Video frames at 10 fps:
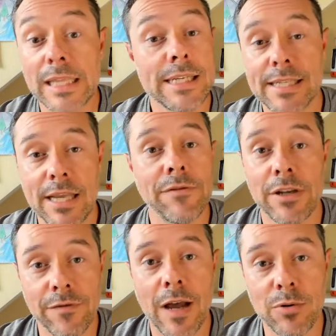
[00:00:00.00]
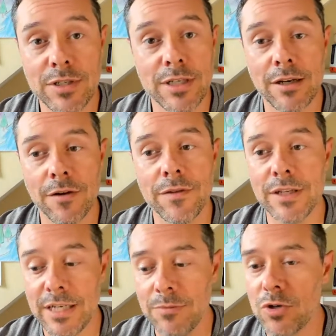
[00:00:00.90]
at least 75% of
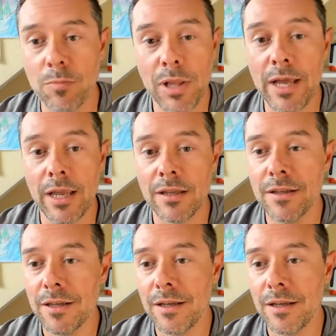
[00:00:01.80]
the teams are playing,